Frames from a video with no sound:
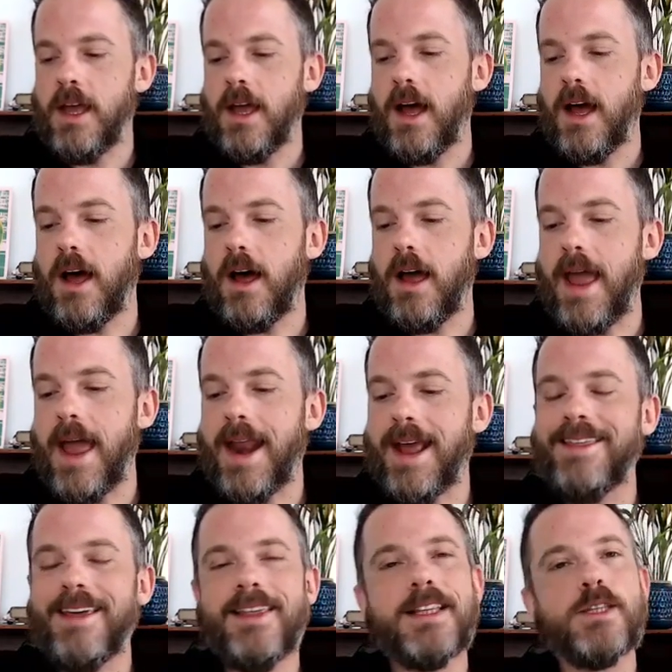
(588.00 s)
And I
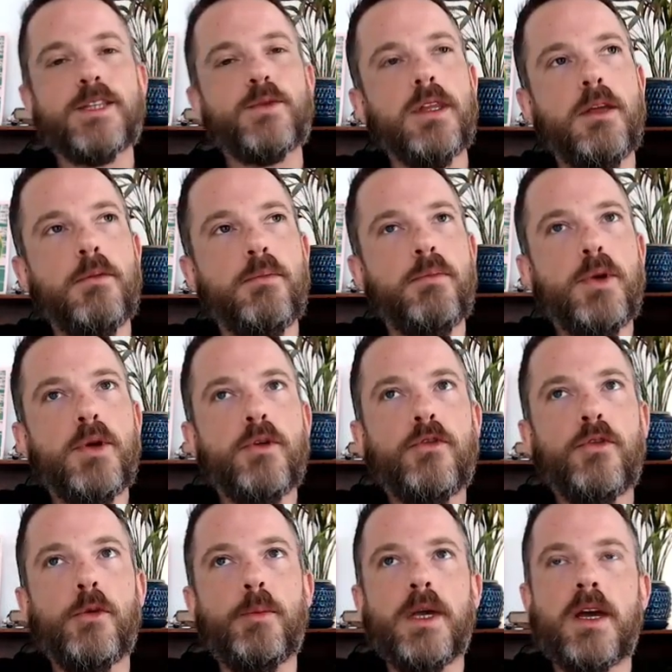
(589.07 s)
think that's really
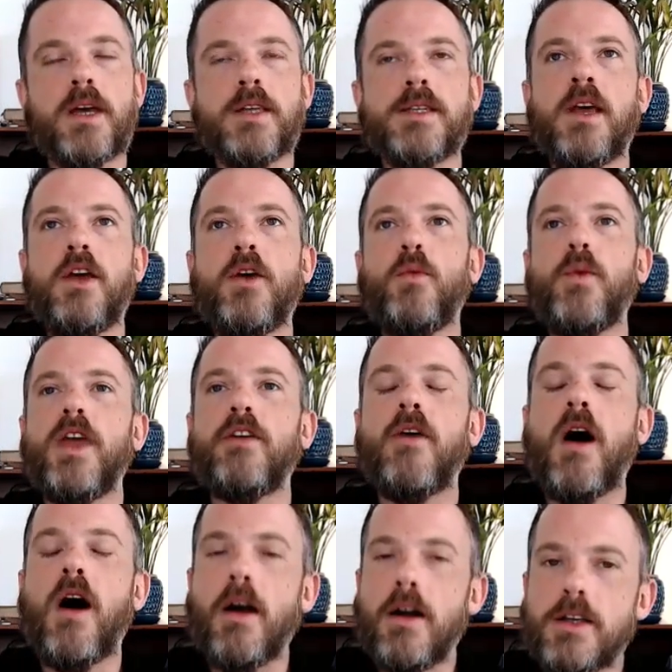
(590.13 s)
beautiful because we have
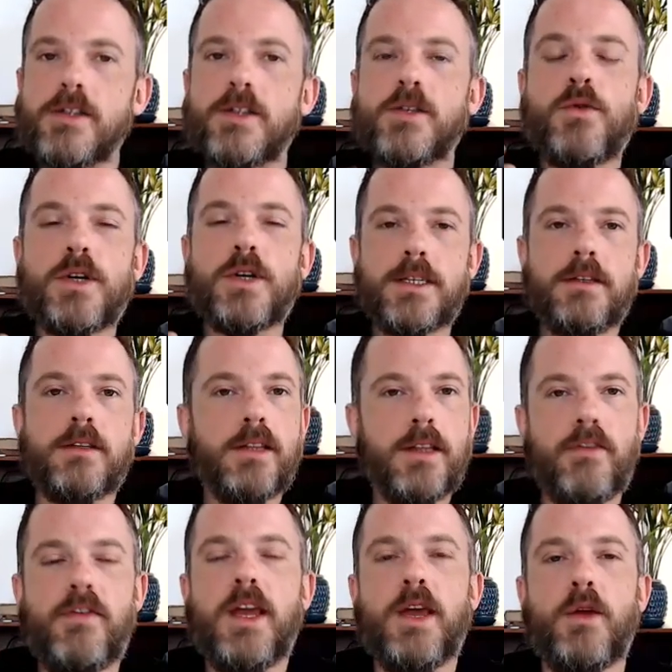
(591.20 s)
artists who are still
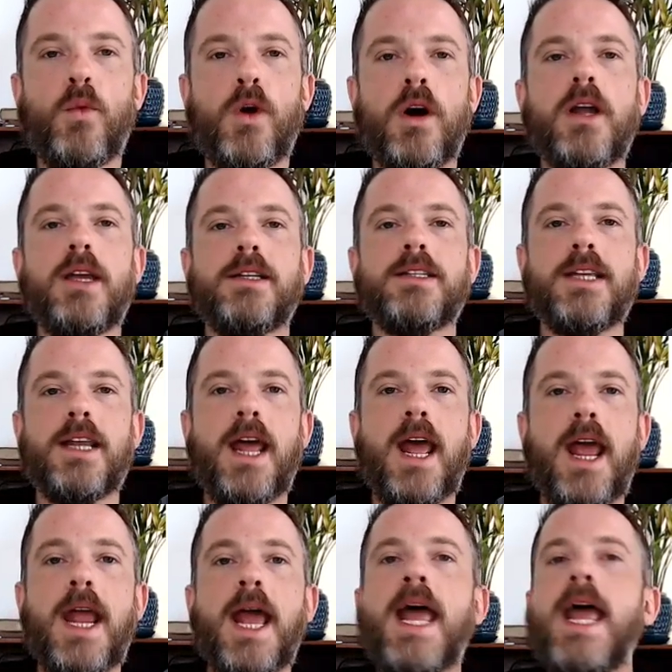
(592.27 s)
living and working
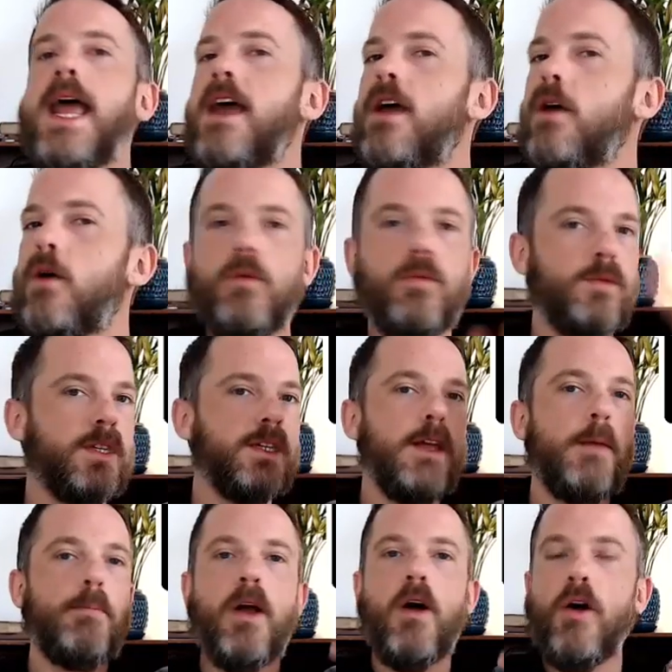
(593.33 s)
today,
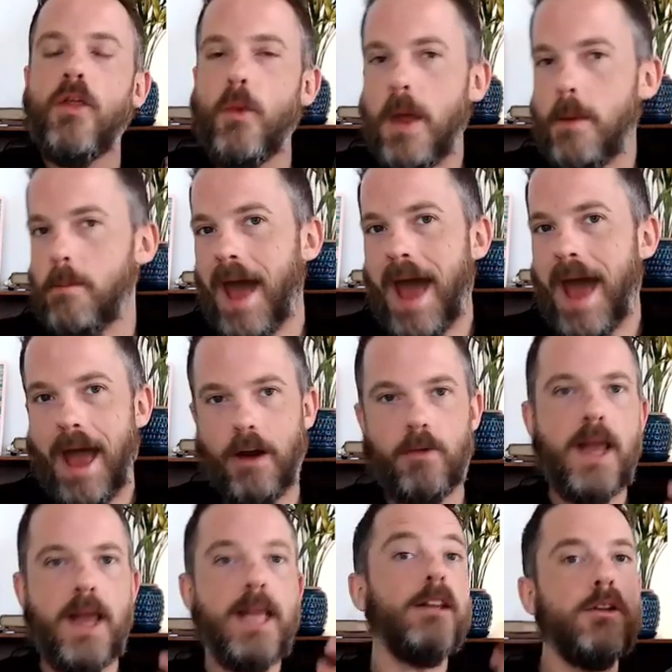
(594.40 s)
stepping all the way back,
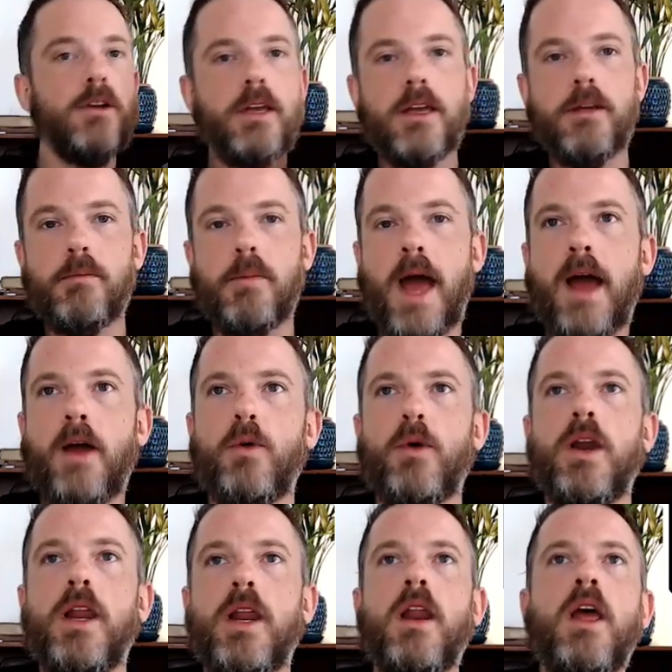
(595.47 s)
right? Looking
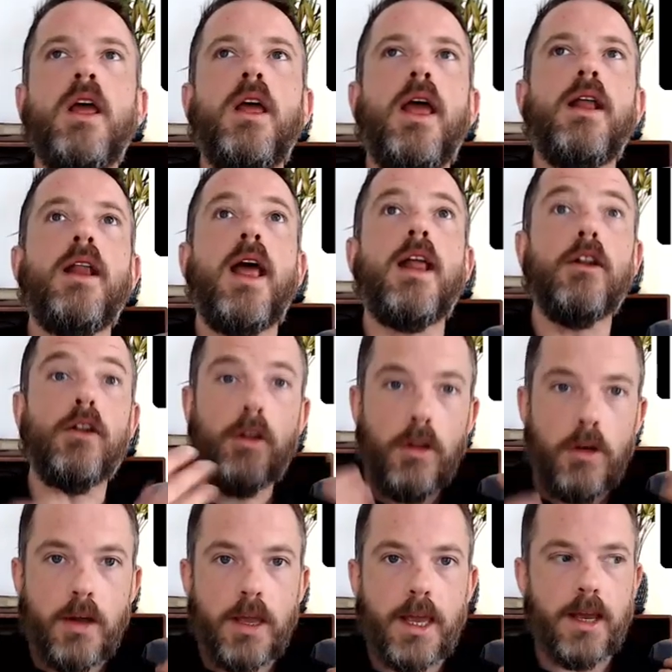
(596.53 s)
backward and
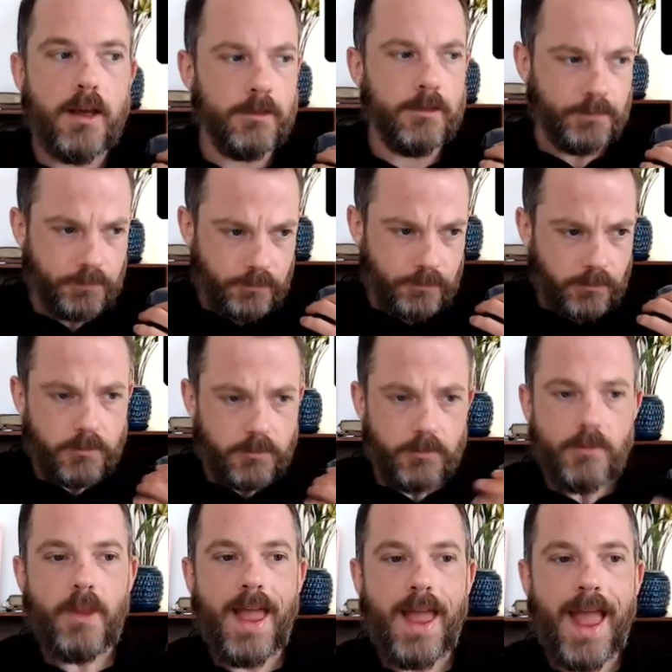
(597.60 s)
looking
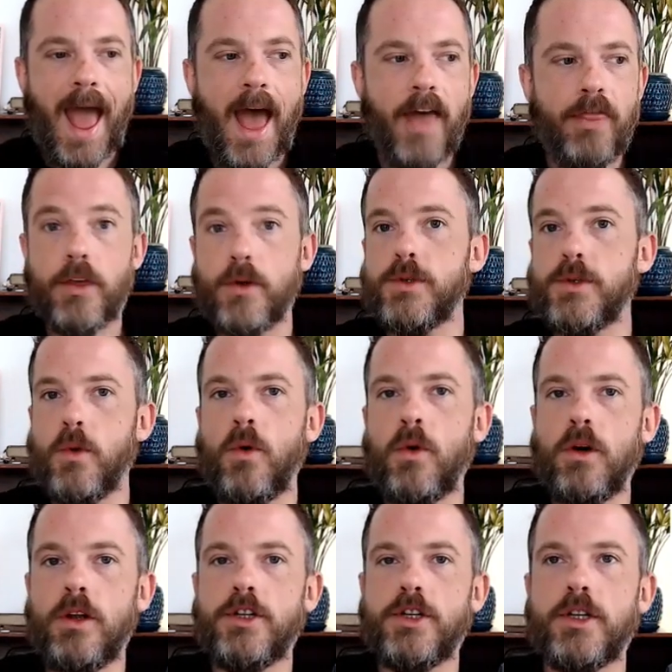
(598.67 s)
at those
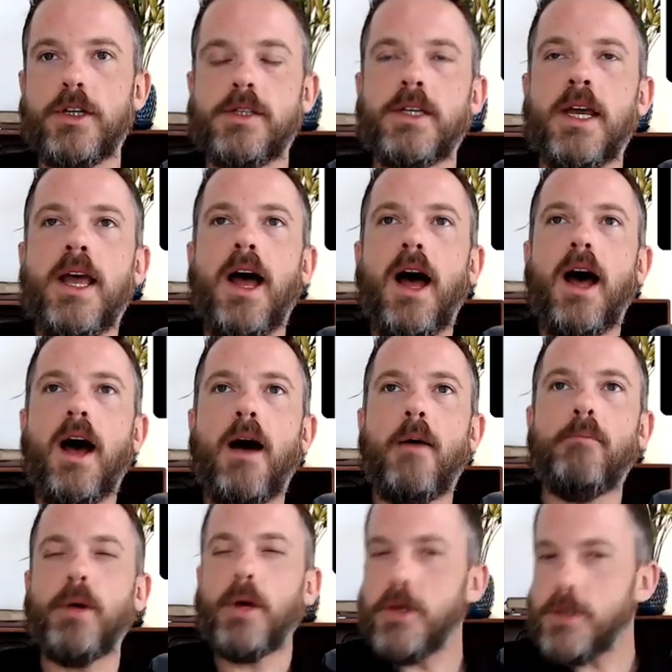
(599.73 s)
origins,
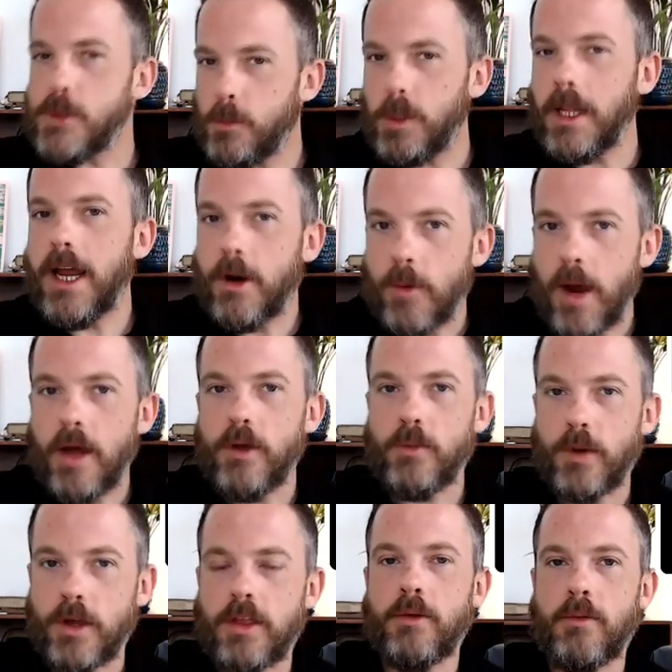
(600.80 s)
but also playing around
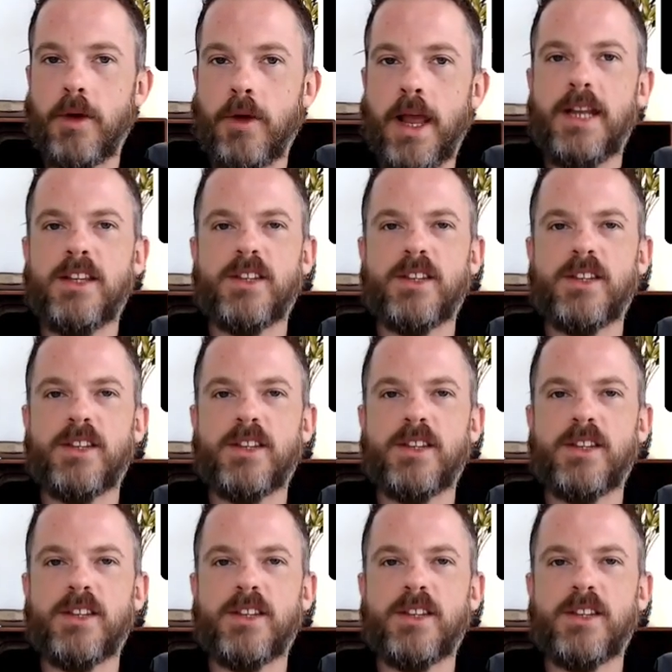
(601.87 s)
with it, right?